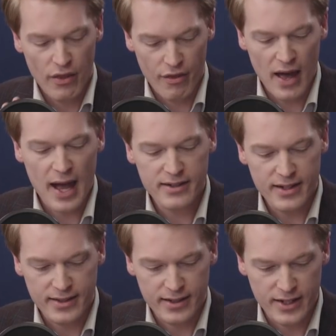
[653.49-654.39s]
that
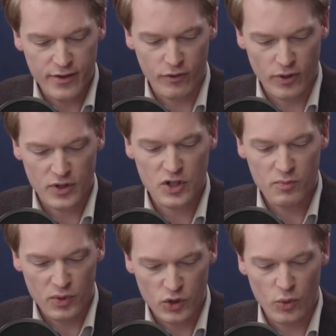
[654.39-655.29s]
is the difference
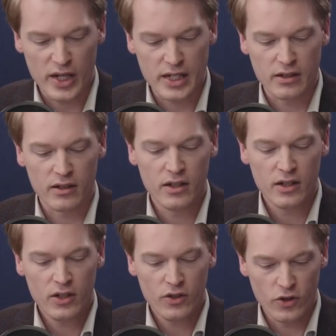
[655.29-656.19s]
between
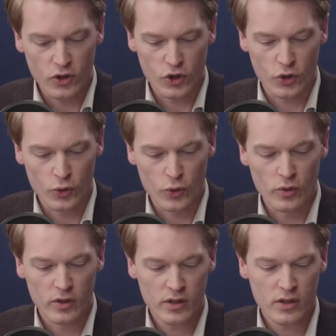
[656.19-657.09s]
the
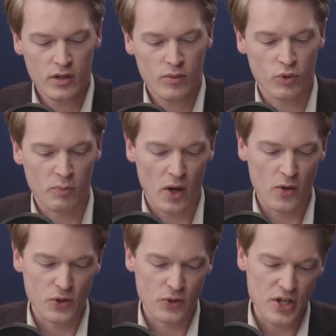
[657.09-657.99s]
two
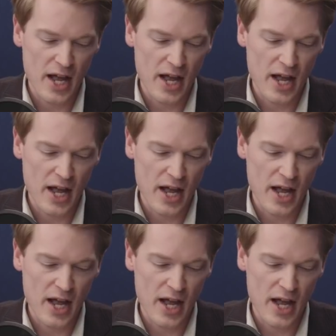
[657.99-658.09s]
proposals.